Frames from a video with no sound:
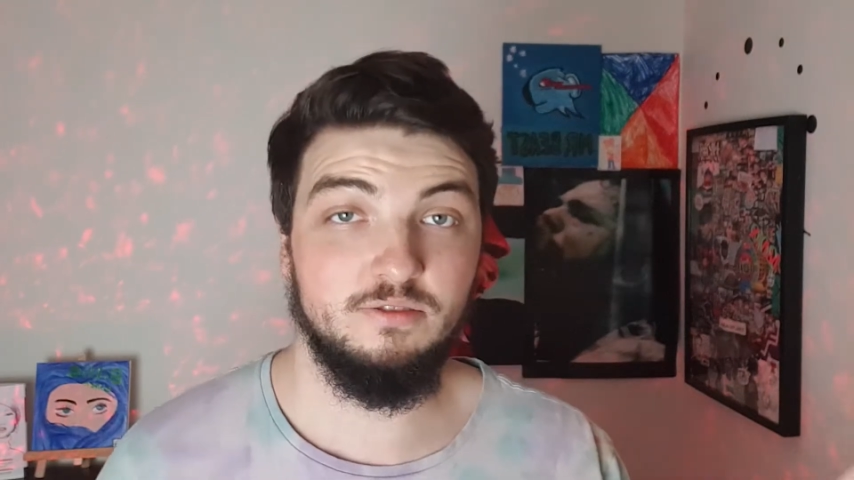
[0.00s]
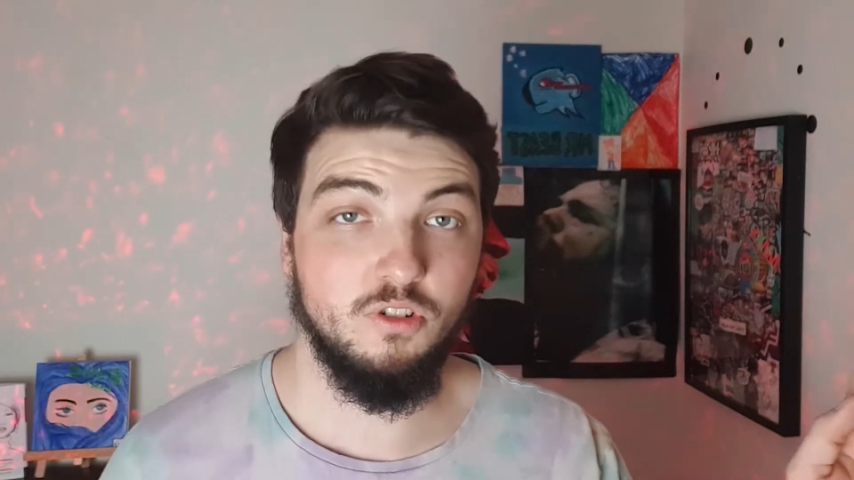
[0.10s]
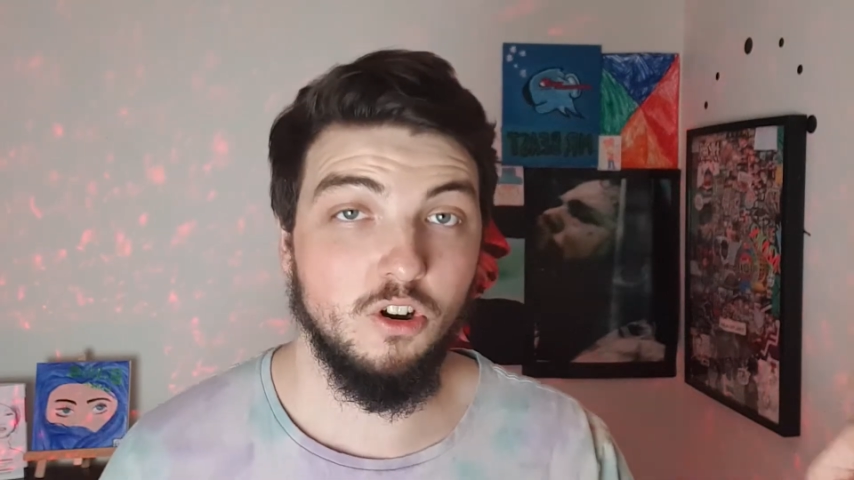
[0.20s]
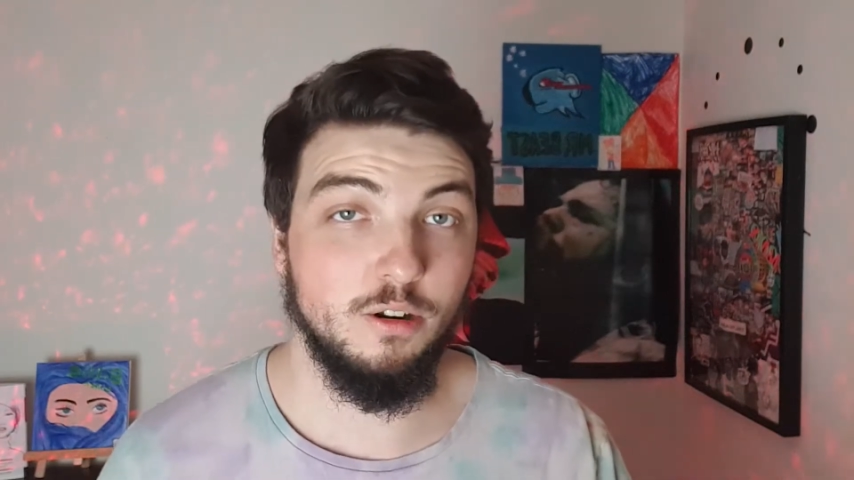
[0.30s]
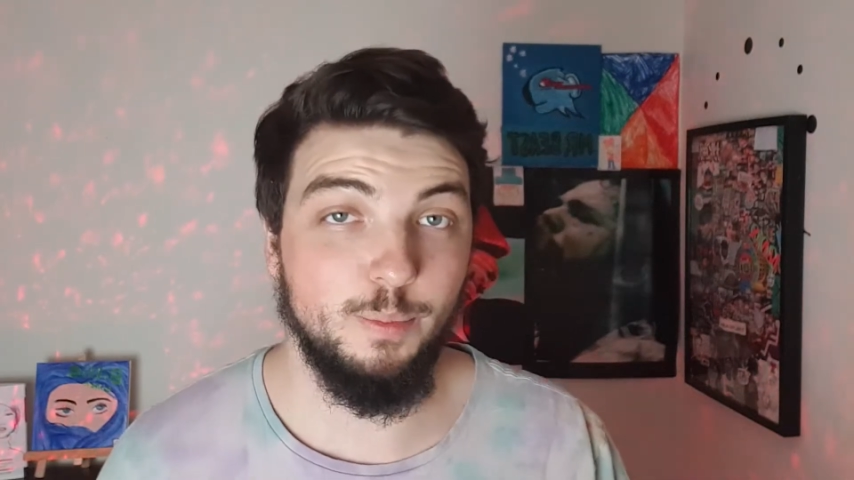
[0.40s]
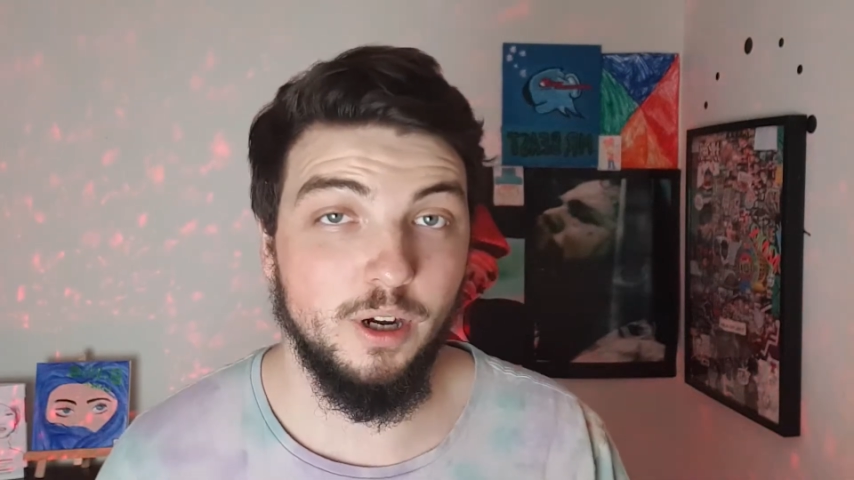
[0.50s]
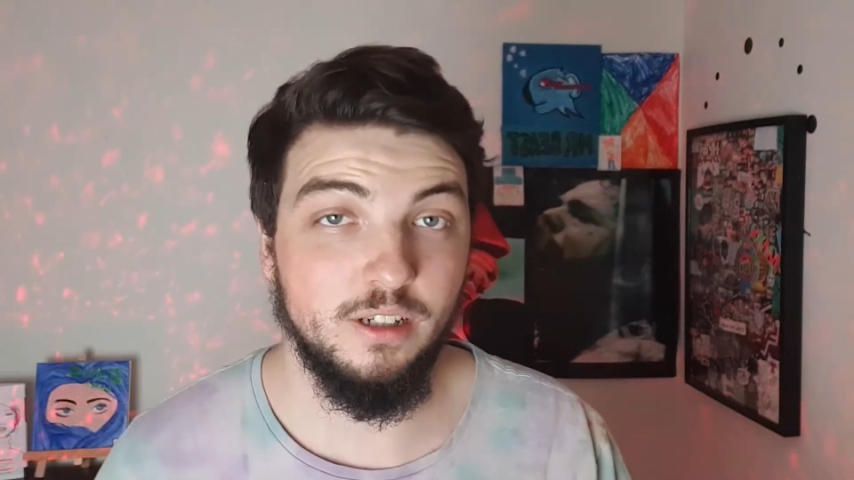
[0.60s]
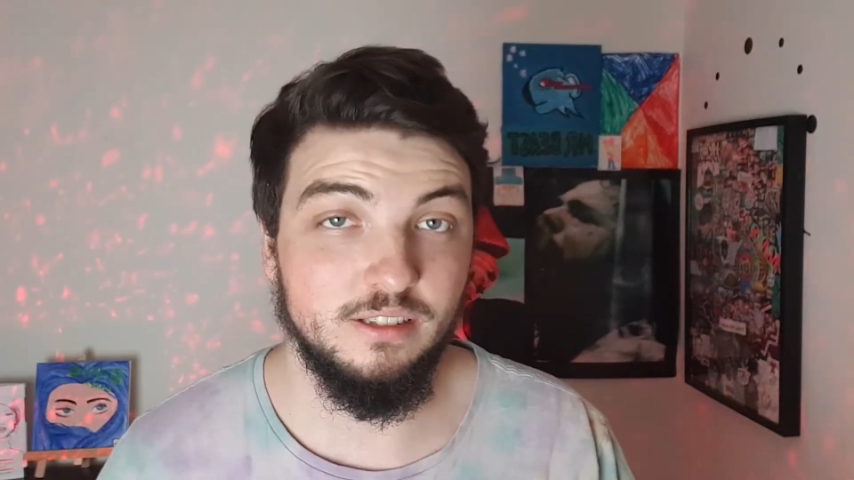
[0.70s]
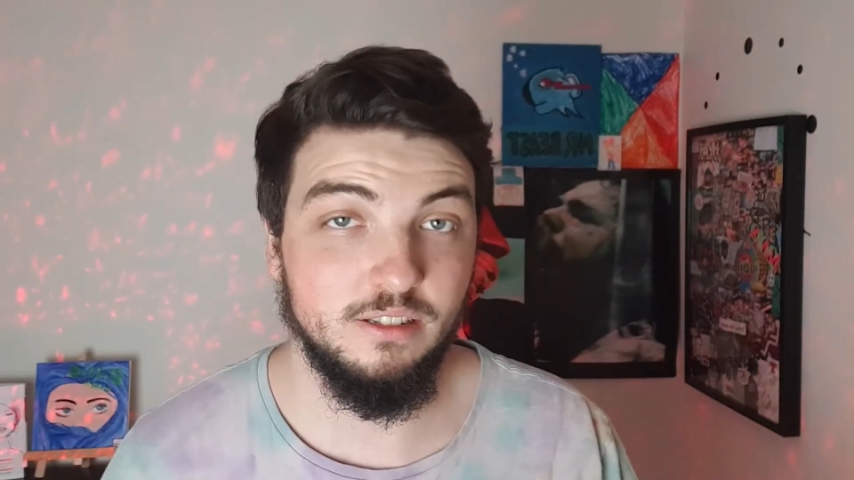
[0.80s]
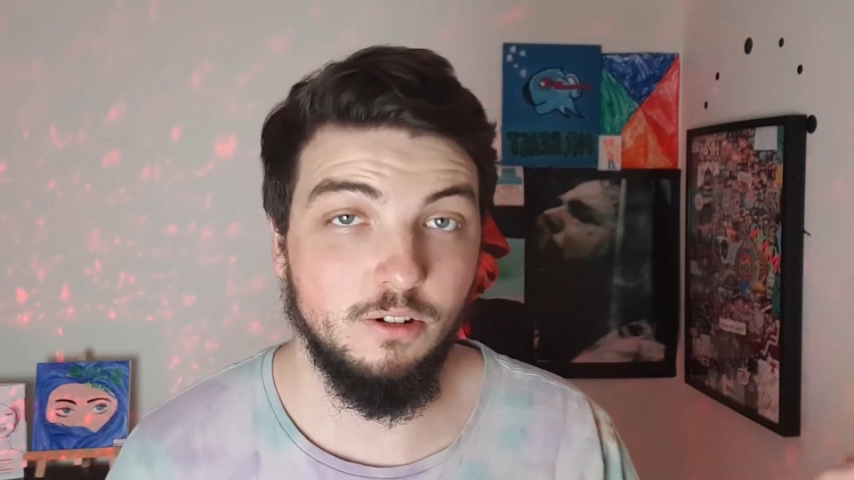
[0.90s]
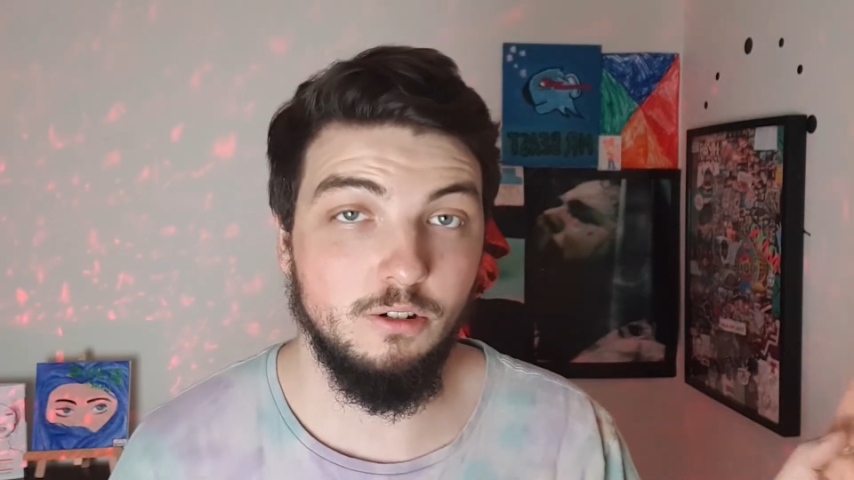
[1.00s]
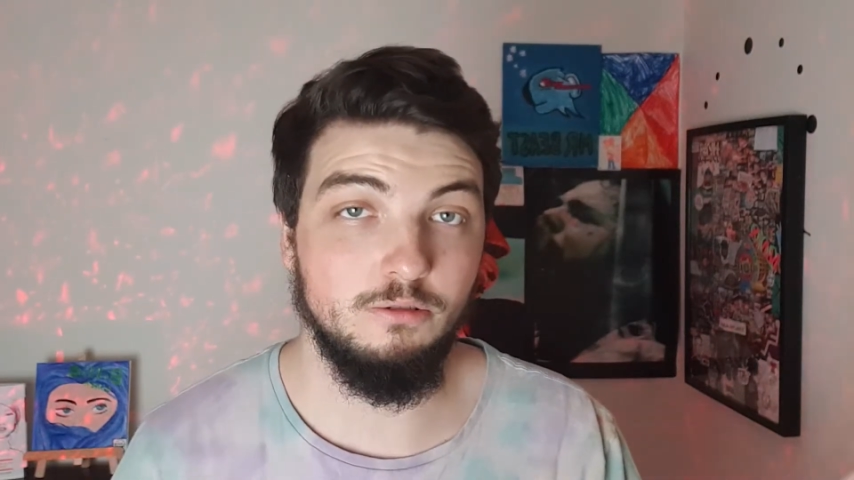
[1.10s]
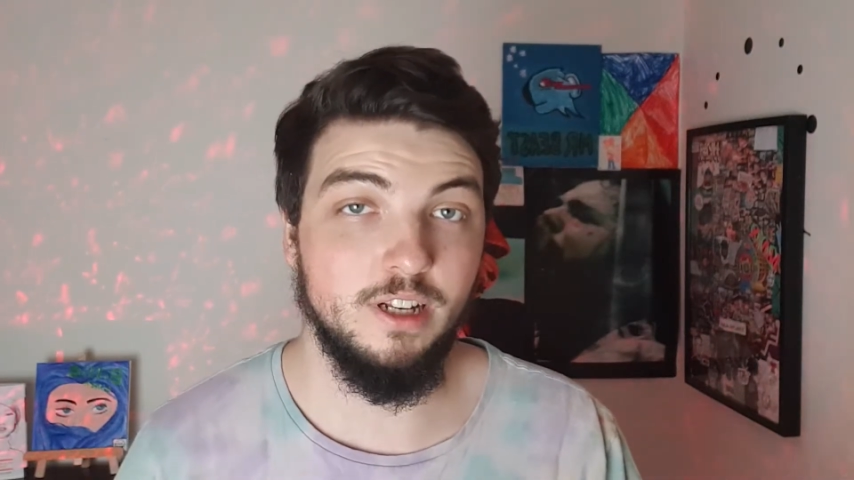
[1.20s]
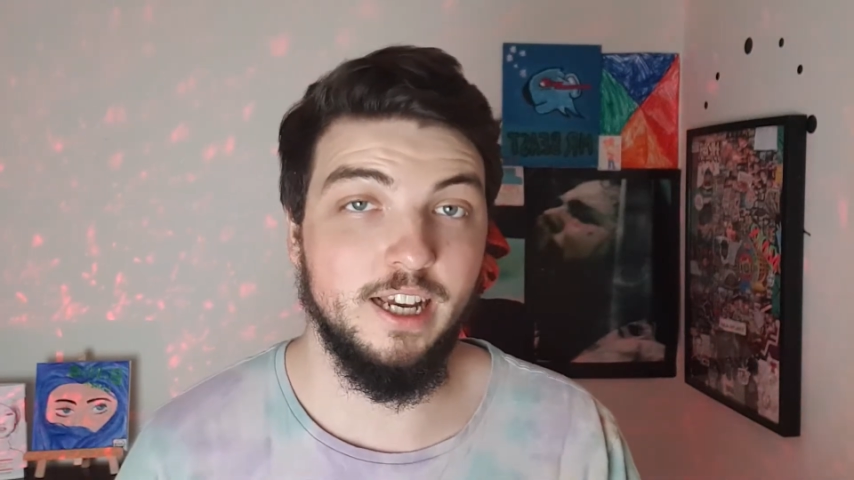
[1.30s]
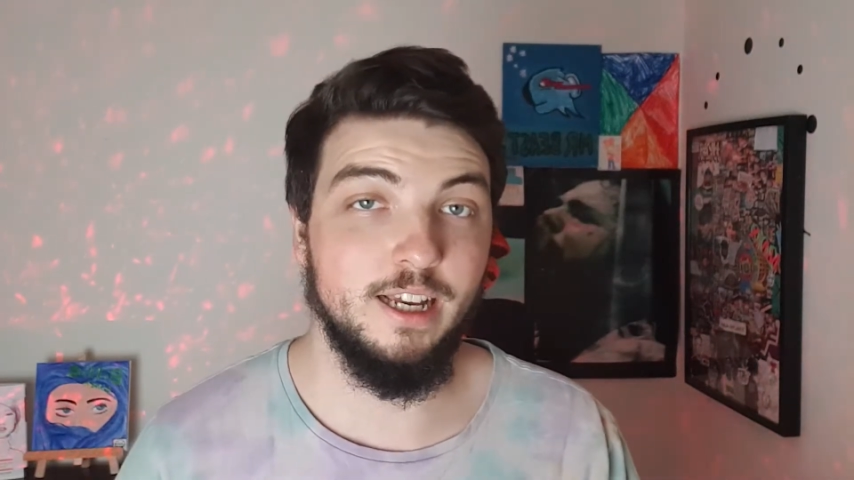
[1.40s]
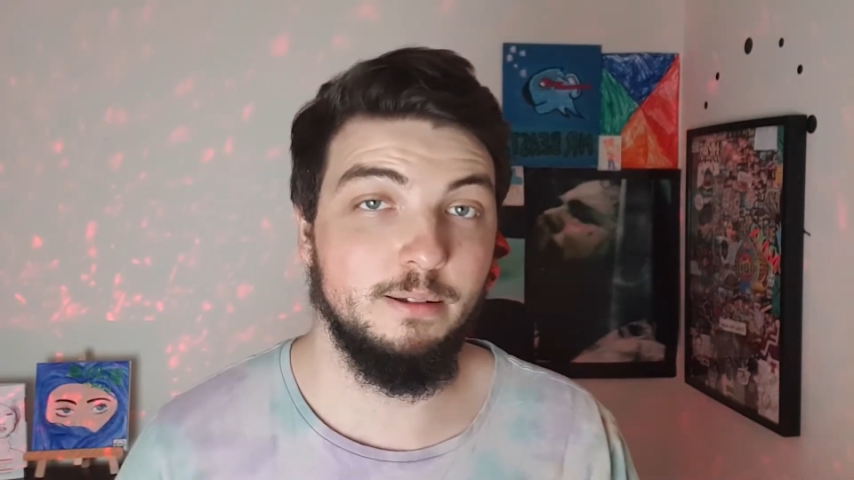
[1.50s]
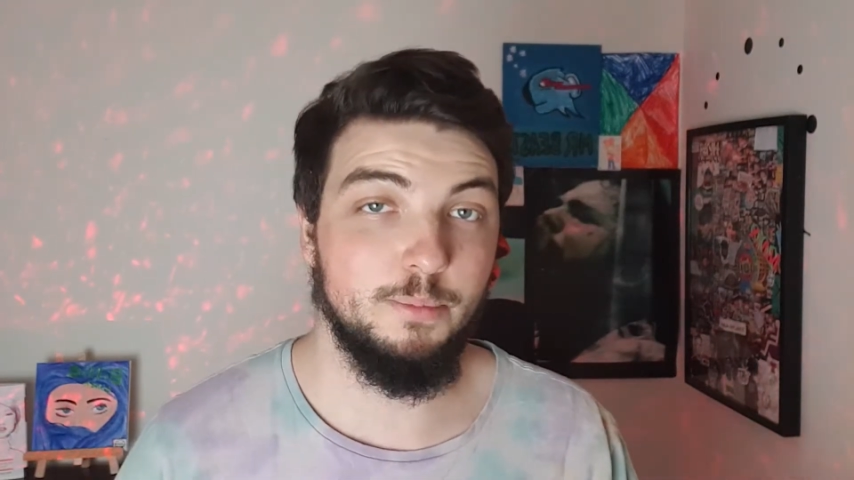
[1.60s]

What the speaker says: rock puns all day,